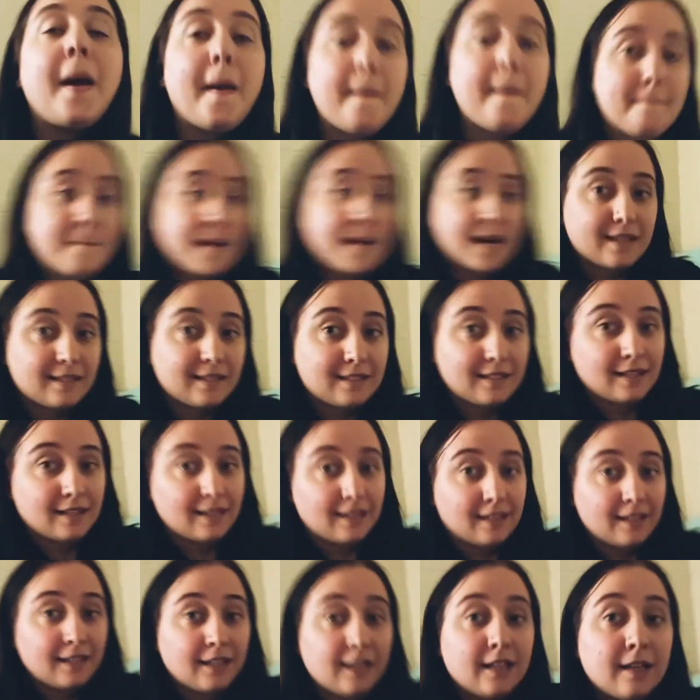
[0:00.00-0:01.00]
But
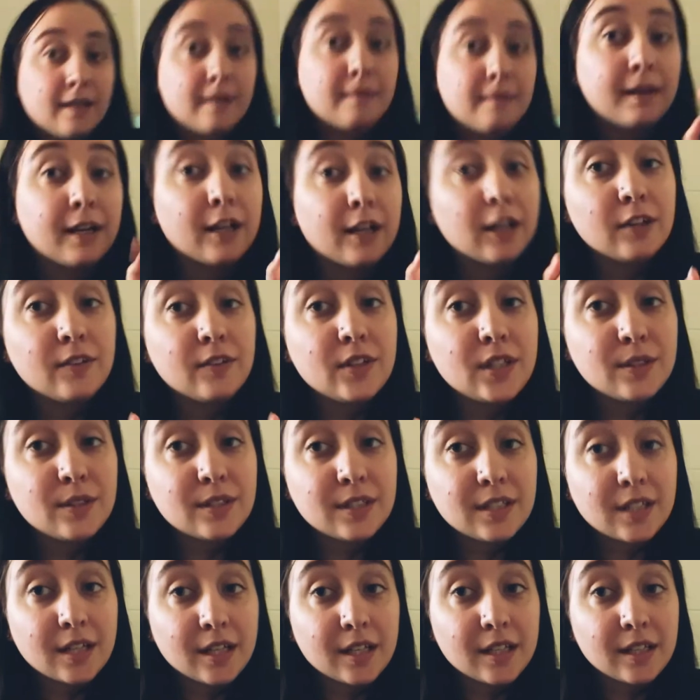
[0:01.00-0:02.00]
my interview's
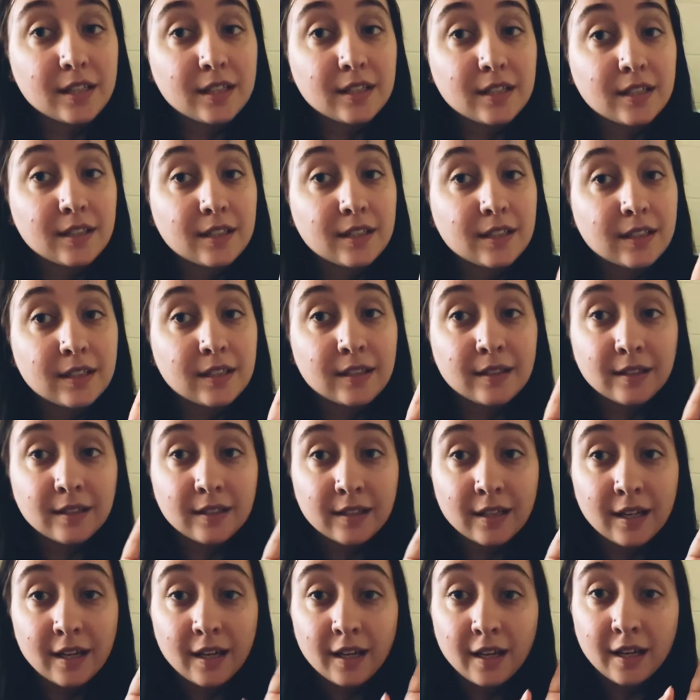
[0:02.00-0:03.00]
done.
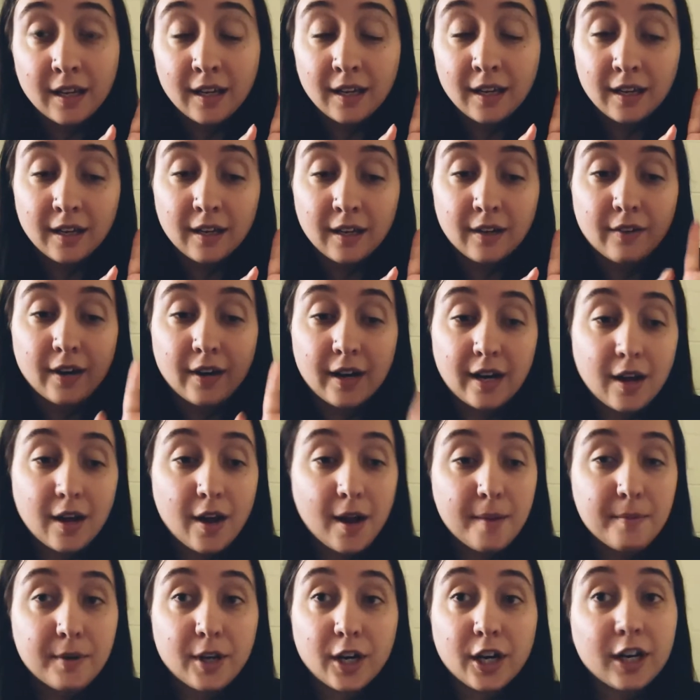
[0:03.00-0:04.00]
Right now
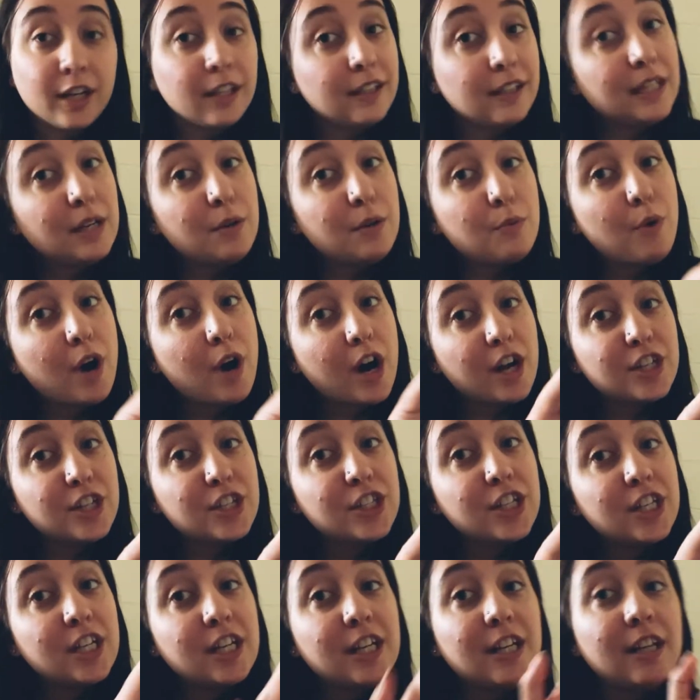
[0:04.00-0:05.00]
I'm currently
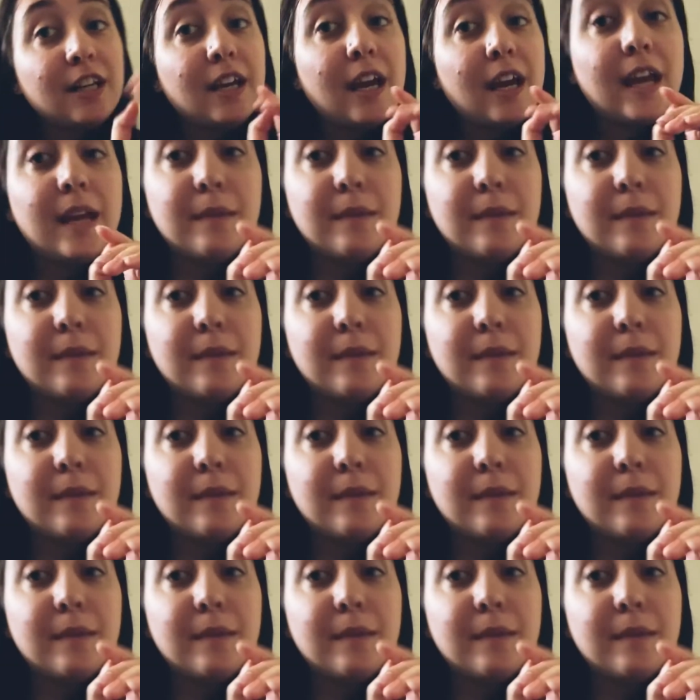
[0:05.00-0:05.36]
watching a